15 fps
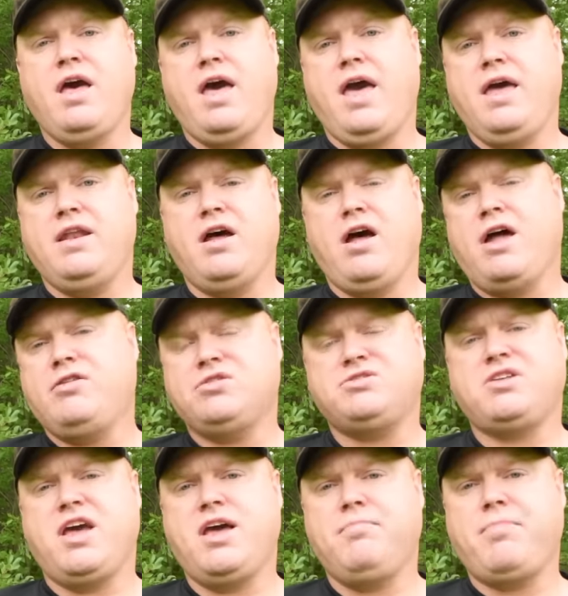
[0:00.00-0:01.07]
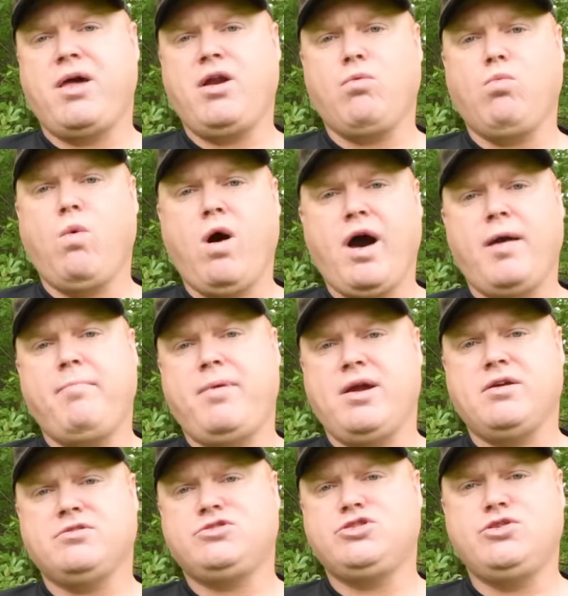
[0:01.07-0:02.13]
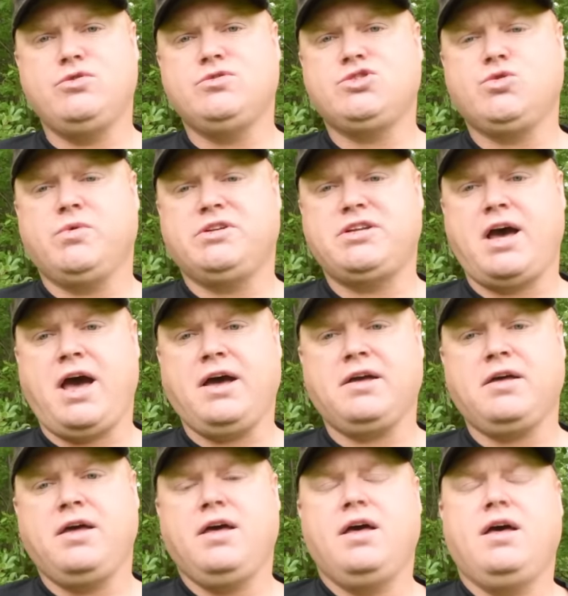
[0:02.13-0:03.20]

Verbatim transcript: and understand better why bears choose to attack.